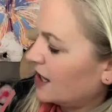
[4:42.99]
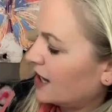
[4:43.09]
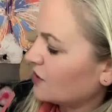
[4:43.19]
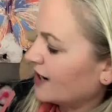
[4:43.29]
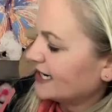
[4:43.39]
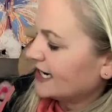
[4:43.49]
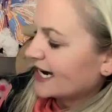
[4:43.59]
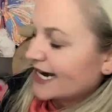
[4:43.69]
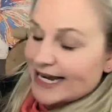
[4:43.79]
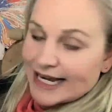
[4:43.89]
a 90
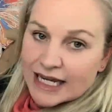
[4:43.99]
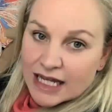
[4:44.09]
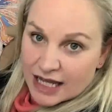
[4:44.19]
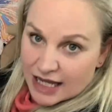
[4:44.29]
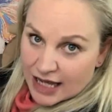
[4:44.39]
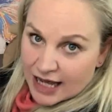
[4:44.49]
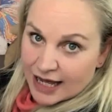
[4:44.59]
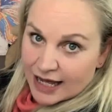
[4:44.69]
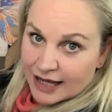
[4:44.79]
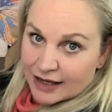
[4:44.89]
day
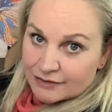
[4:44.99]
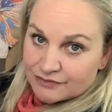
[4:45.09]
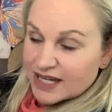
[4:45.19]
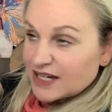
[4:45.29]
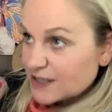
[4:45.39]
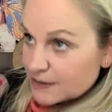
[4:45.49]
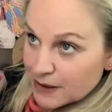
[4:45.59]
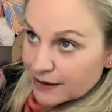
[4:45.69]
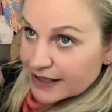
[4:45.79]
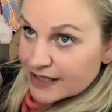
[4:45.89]
uh,
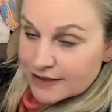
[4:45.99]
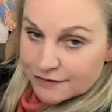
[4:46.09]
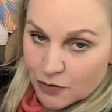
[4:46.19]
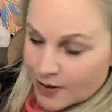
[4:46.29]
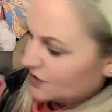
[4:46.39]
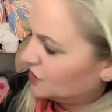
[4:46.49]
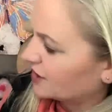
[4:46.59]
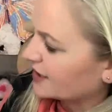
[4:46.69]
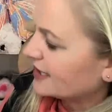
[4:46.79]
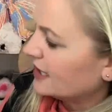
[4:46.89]
experience of
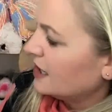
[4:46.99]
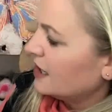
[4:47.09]
questions.